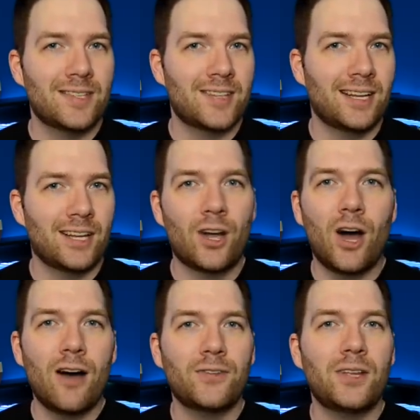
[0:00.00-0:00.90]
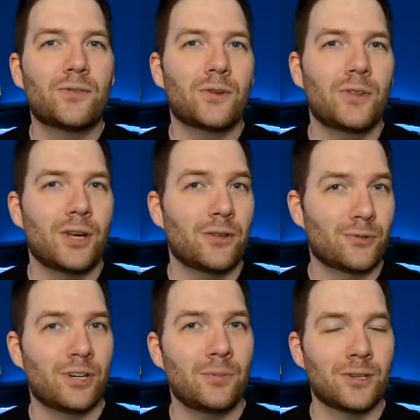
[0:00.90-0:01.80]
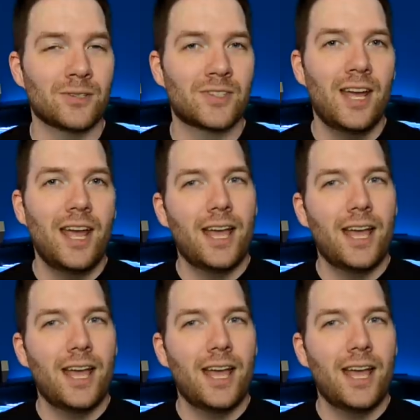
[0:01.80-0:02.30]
is getting coffee for the other criminals,